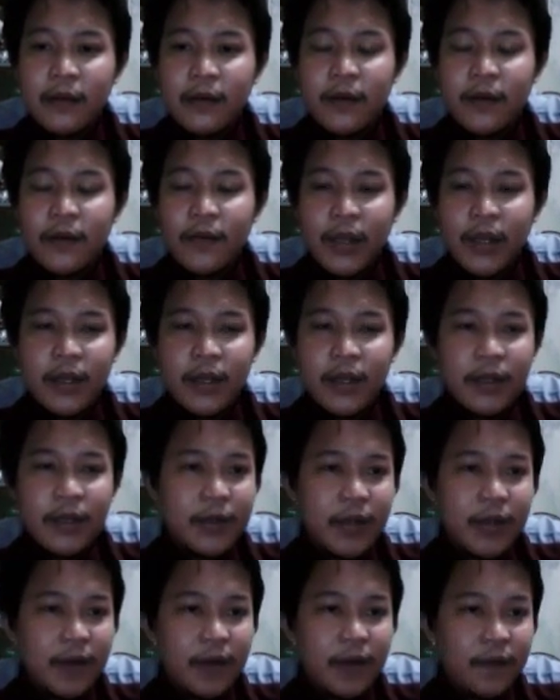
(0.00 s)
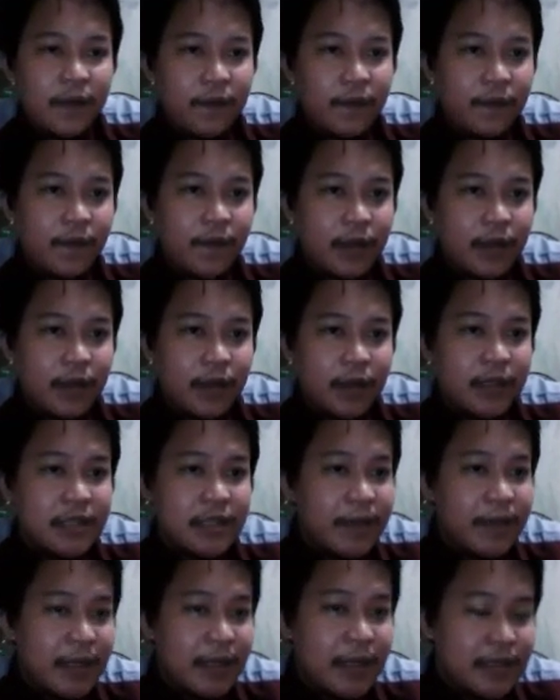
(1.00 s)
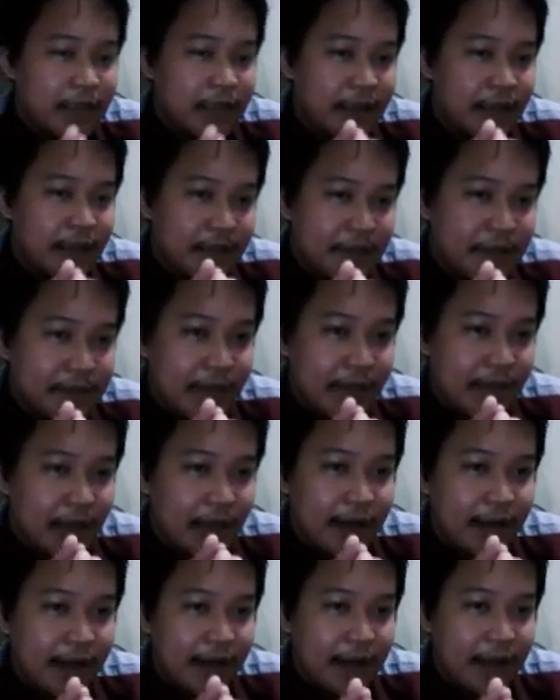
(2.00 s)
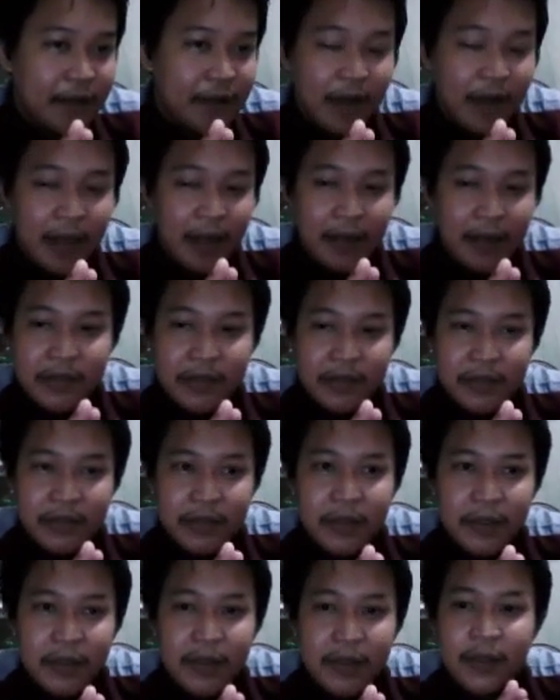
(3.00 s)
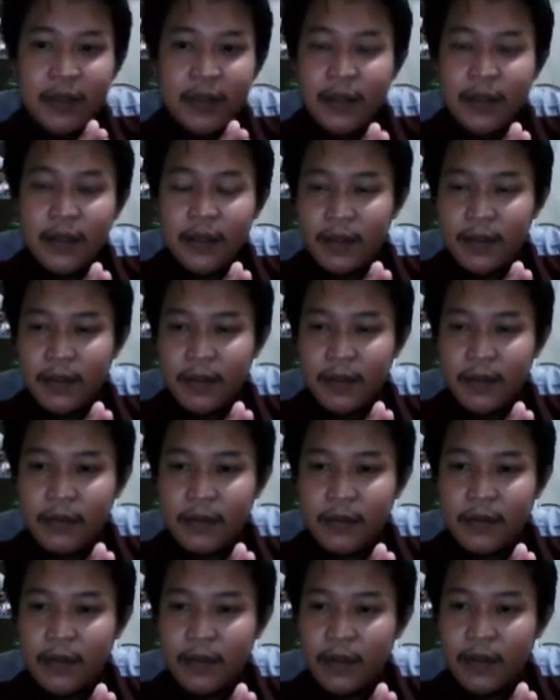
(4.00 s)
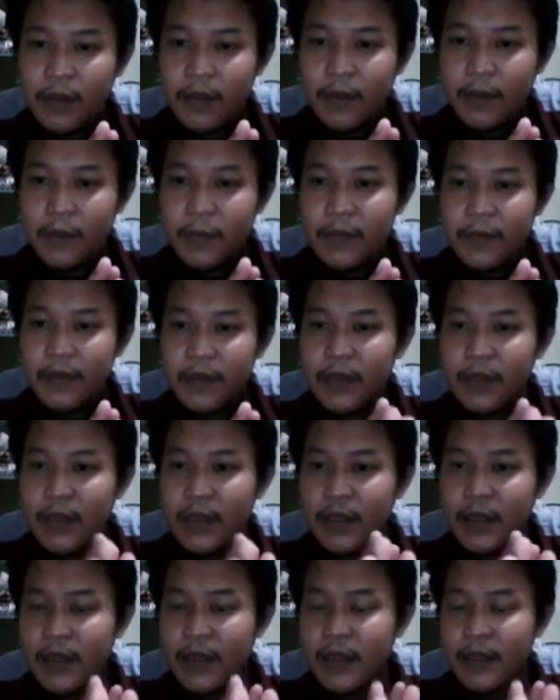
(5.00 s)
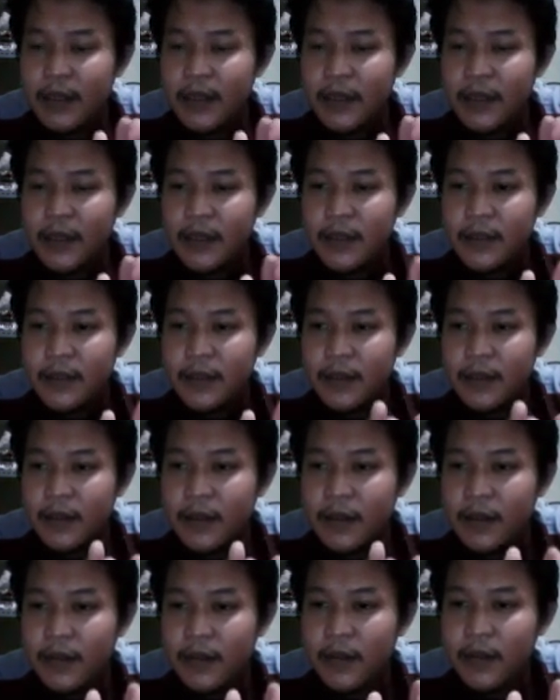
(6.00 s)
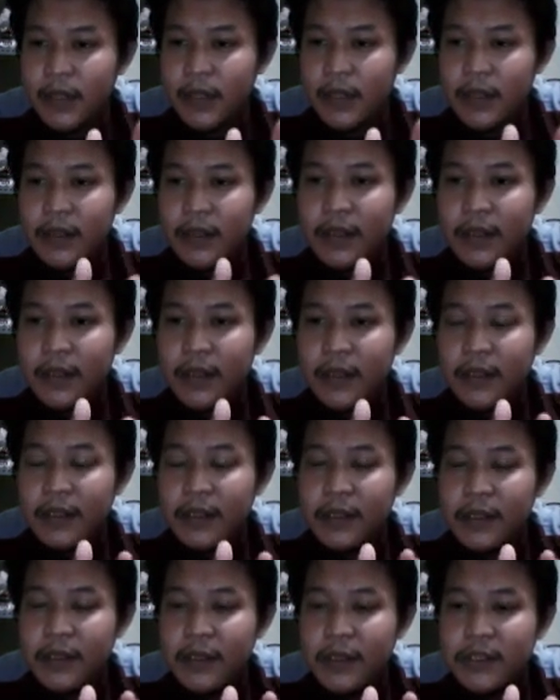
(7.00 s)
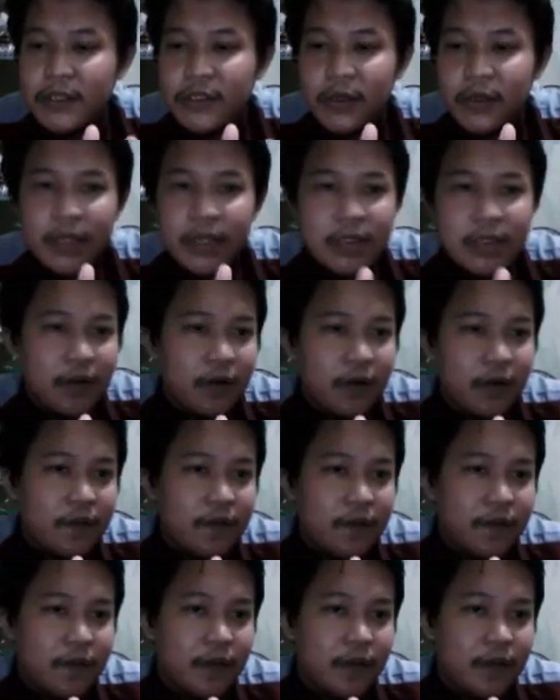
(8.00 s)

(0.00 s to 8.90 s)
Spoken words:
when you have a dispenser, yeah, in your house, They okay, the choice of the